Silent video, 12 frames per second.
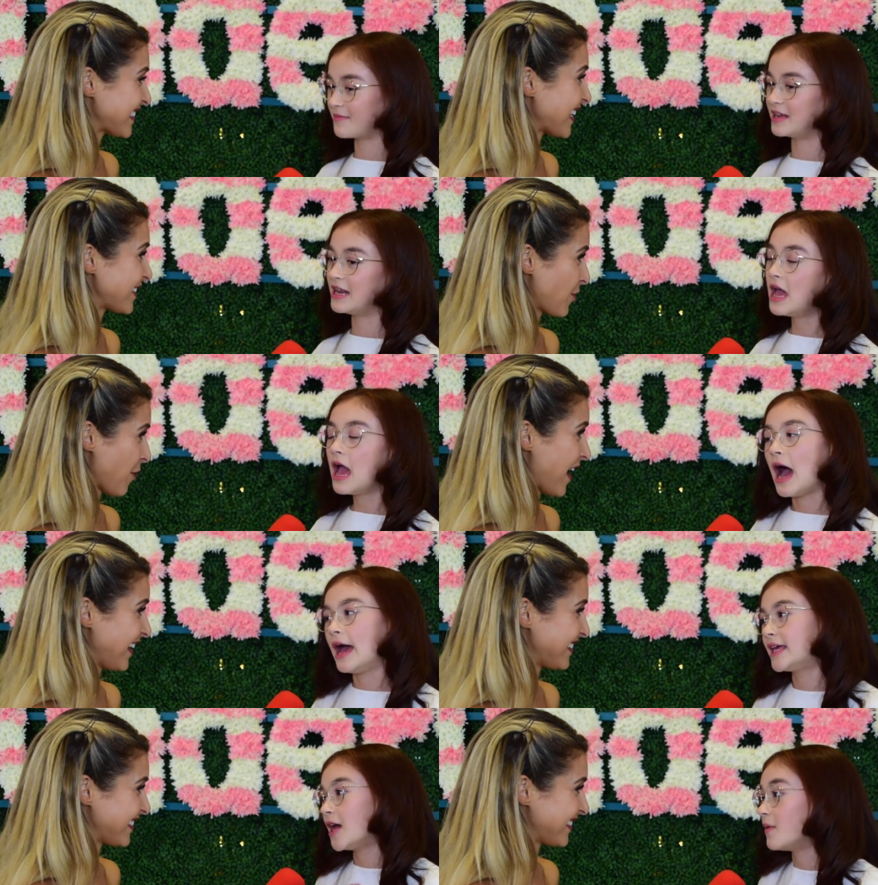Speaker 1: I mean,
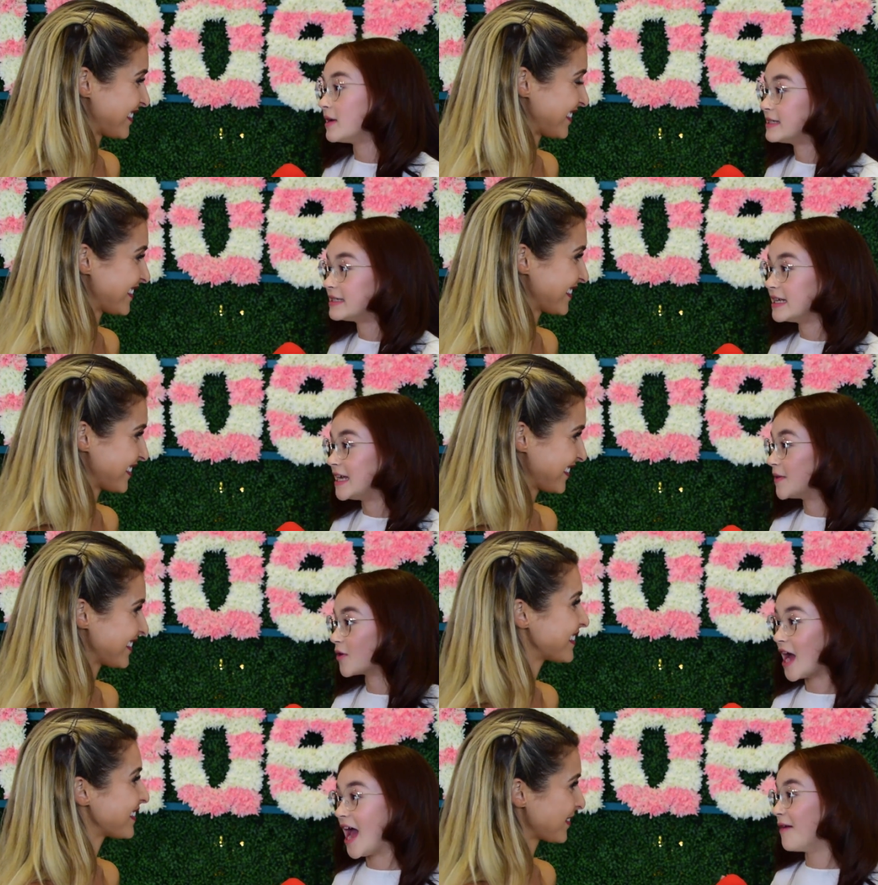I can't wait to see
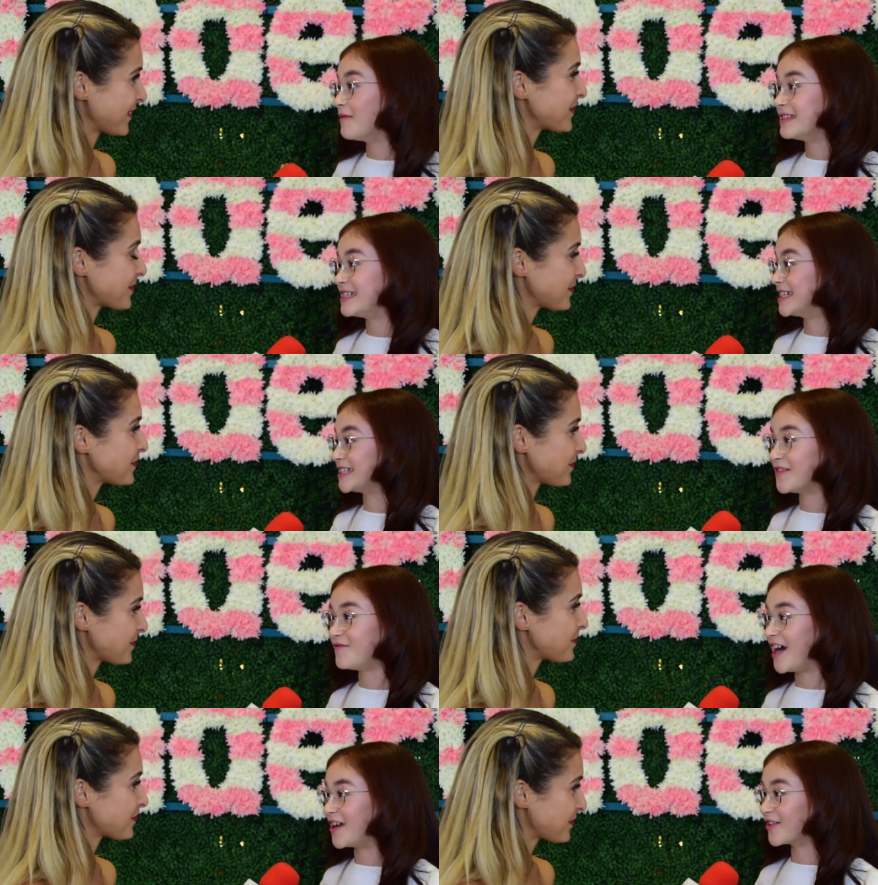it either. I haven't seen
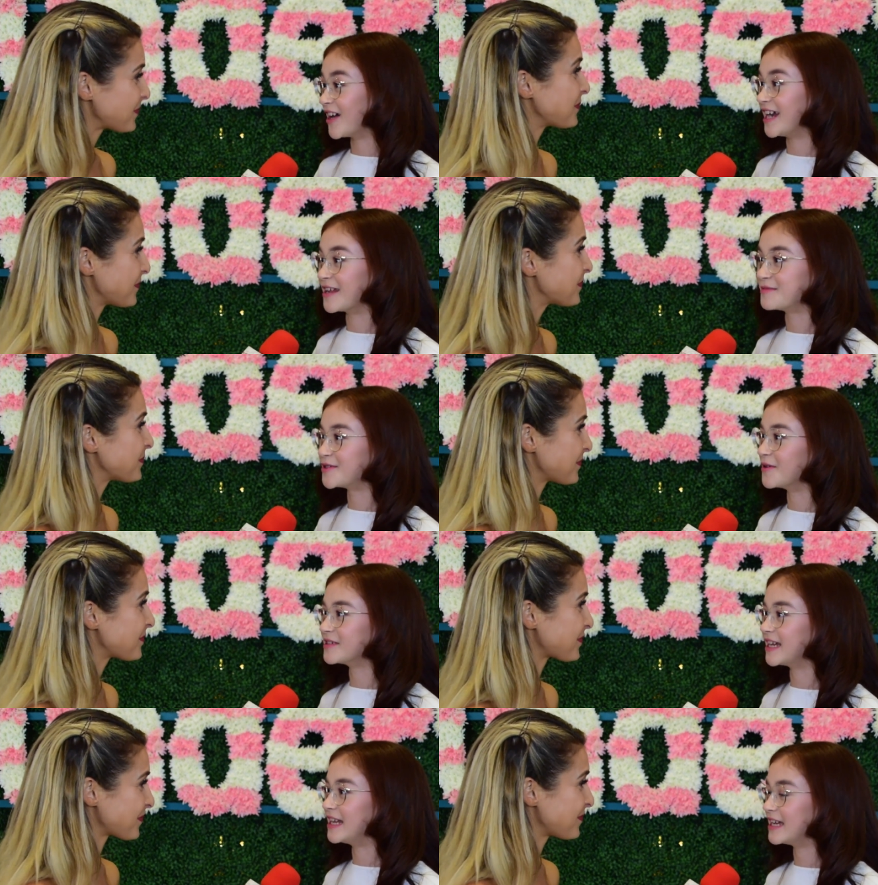like the final cut, and I'm
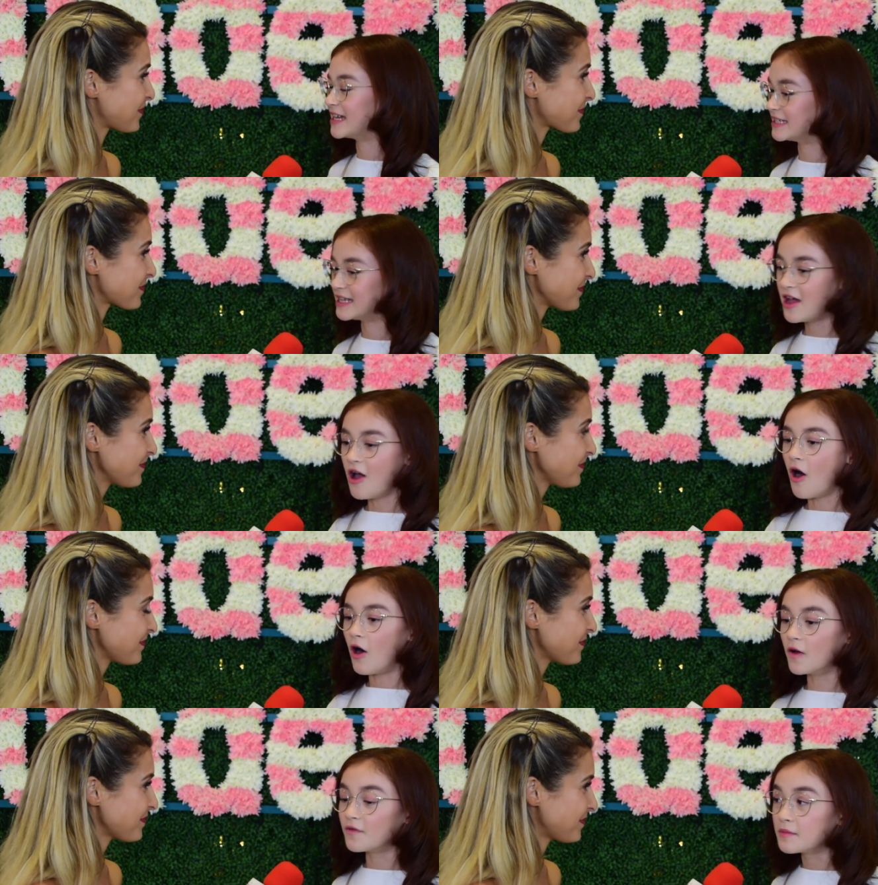so excited because
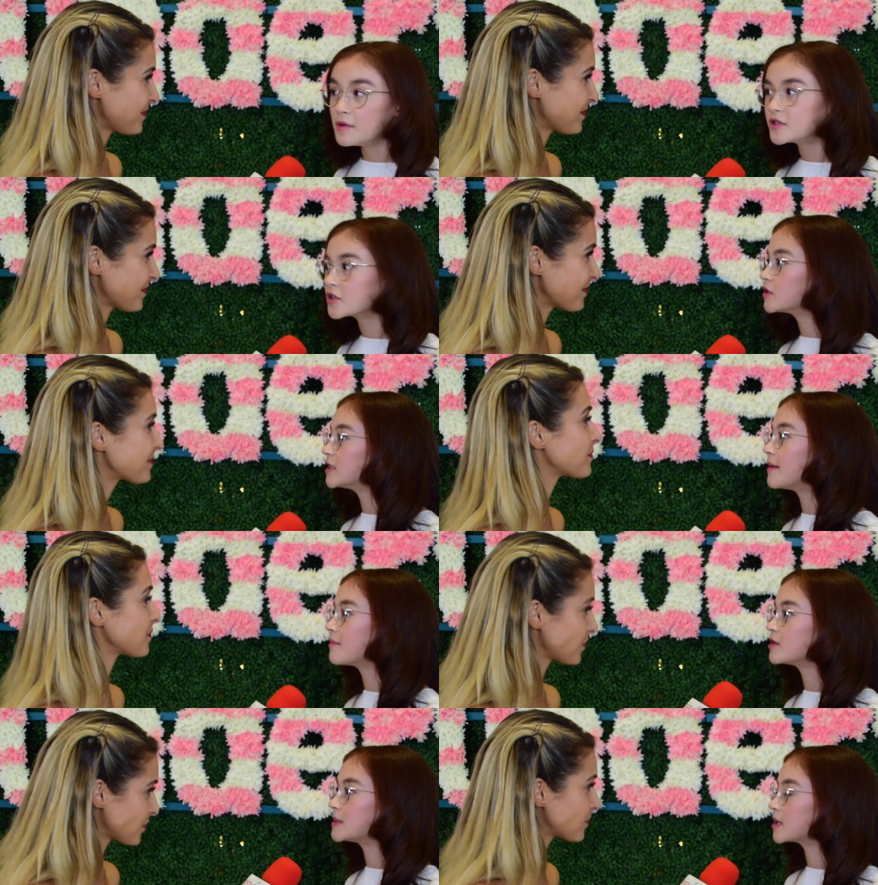all of the musical
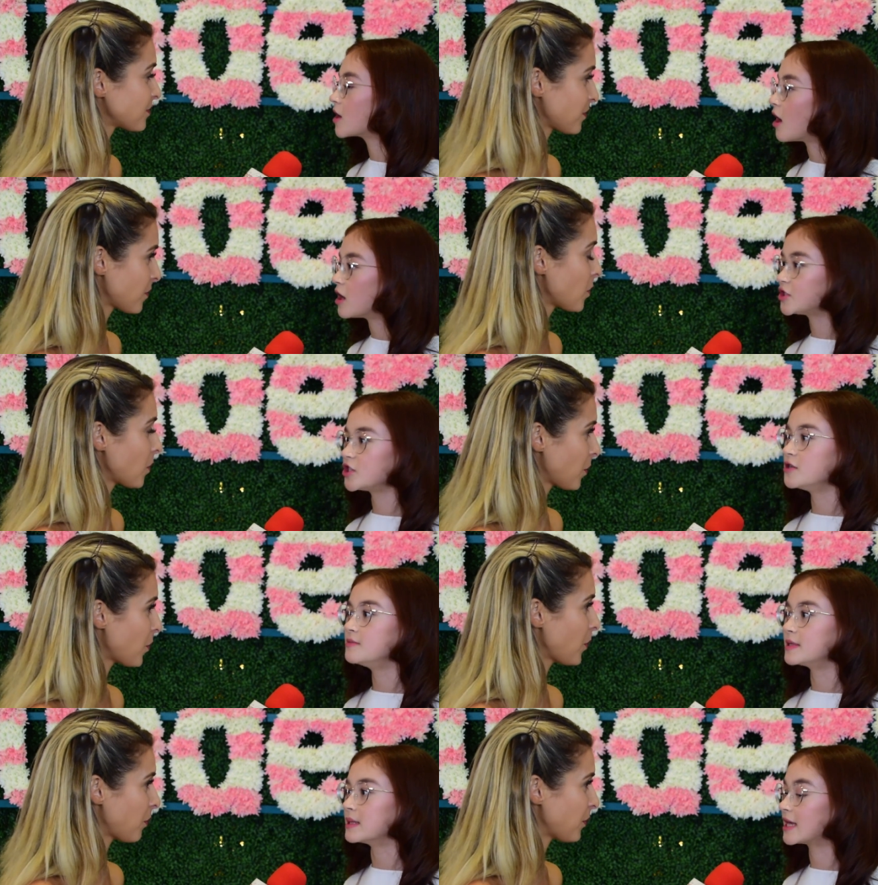numbers and the
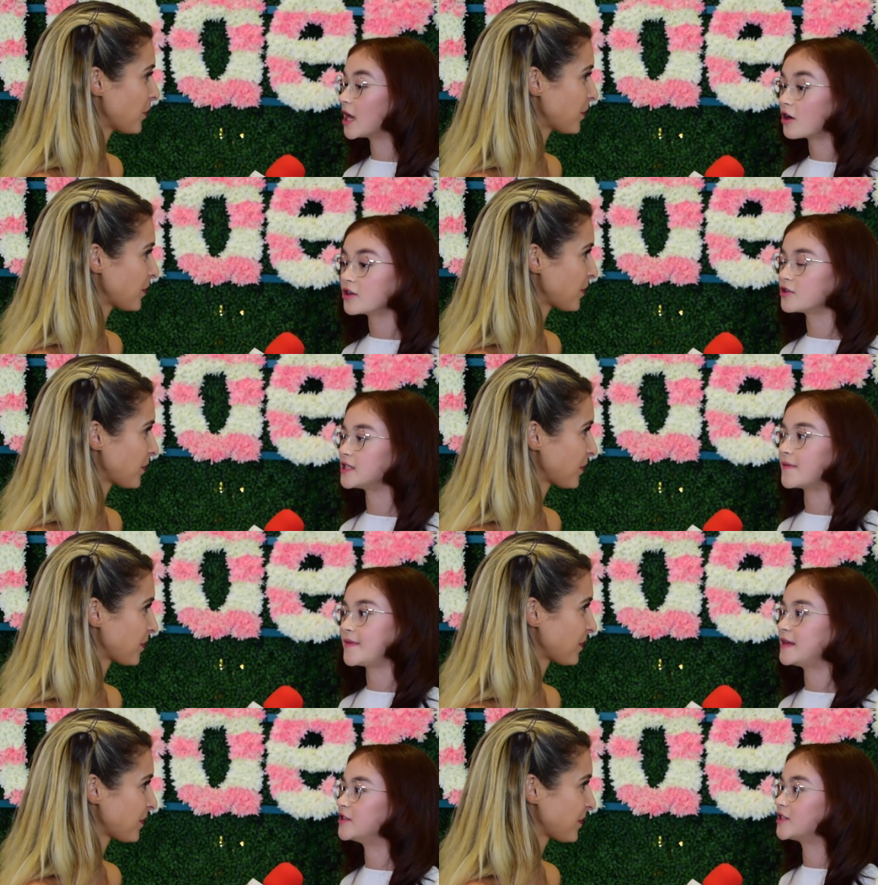costumes and the characters
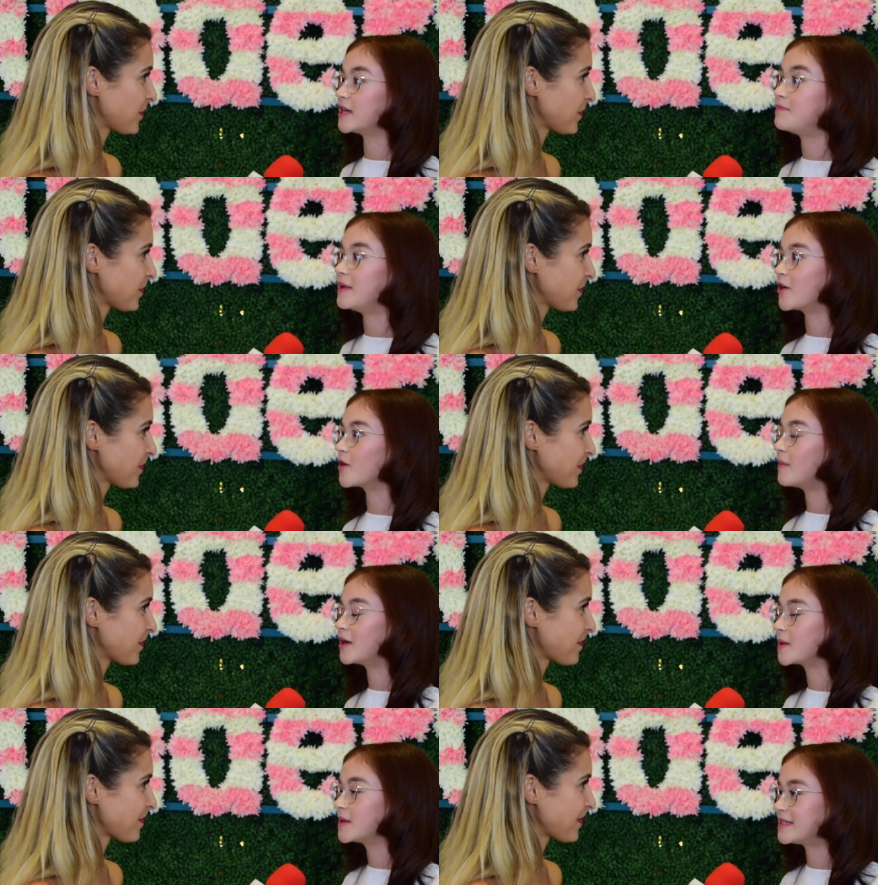and everything is just like bigger
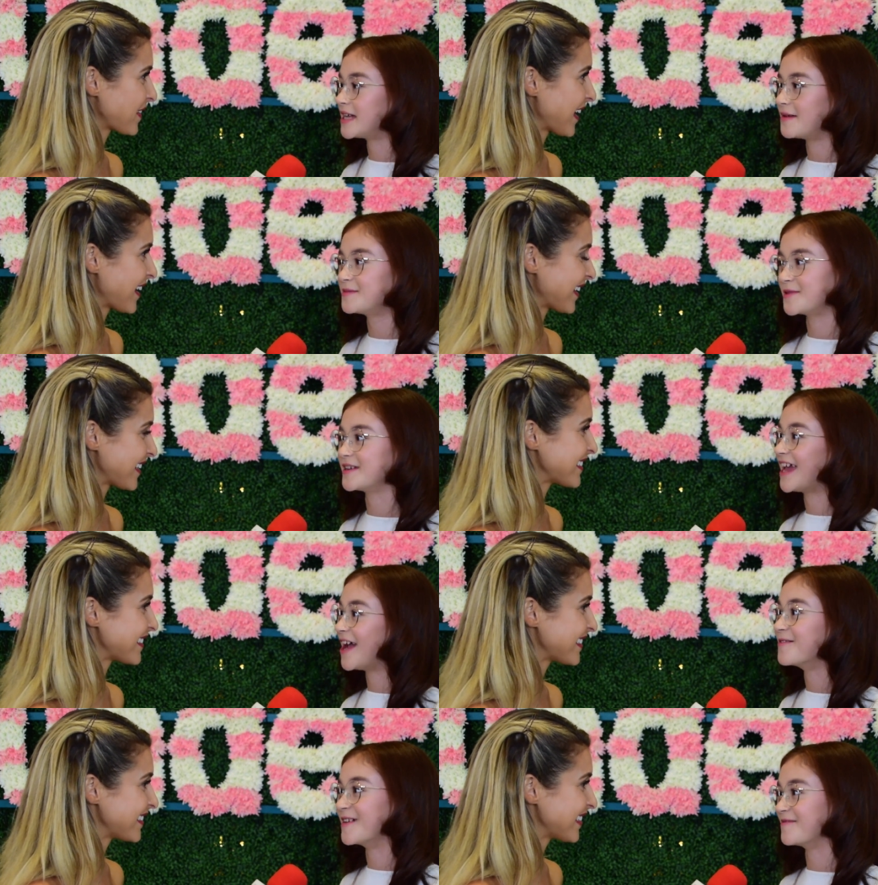and better this time, so I
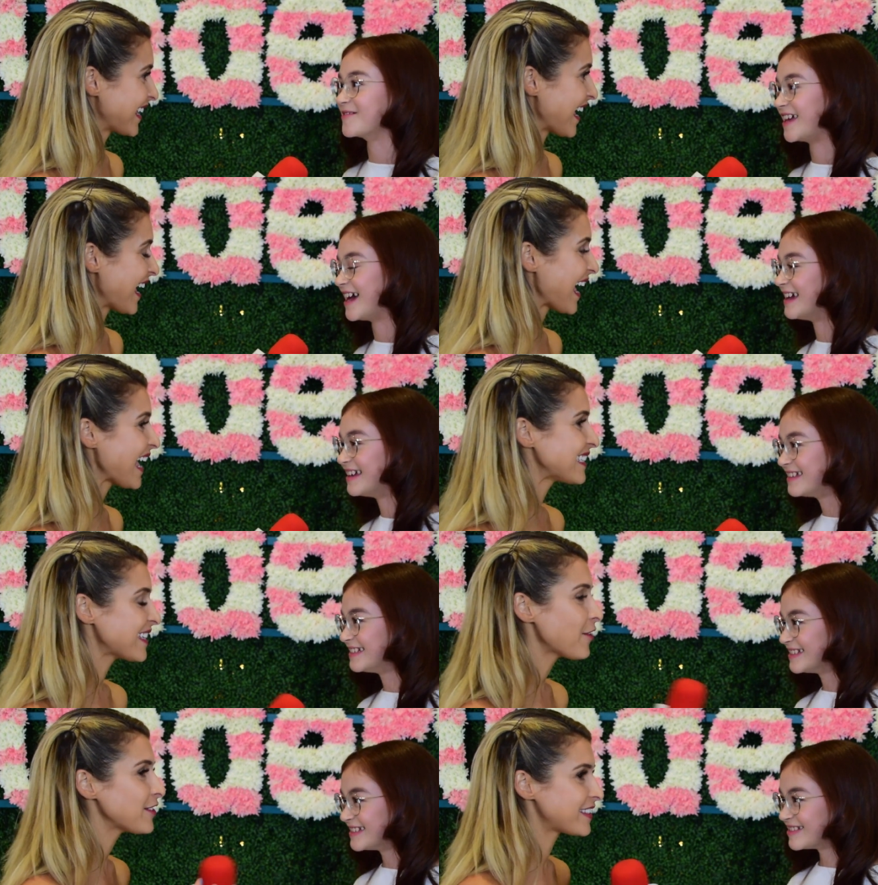can't wait for that.
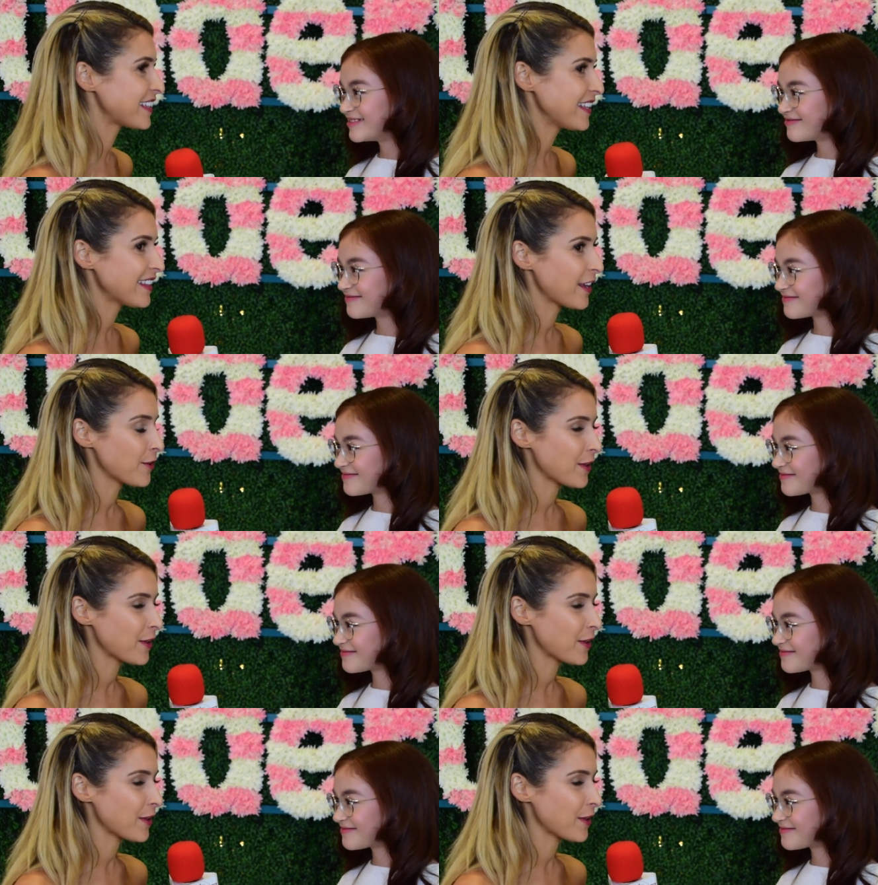Is there a scene that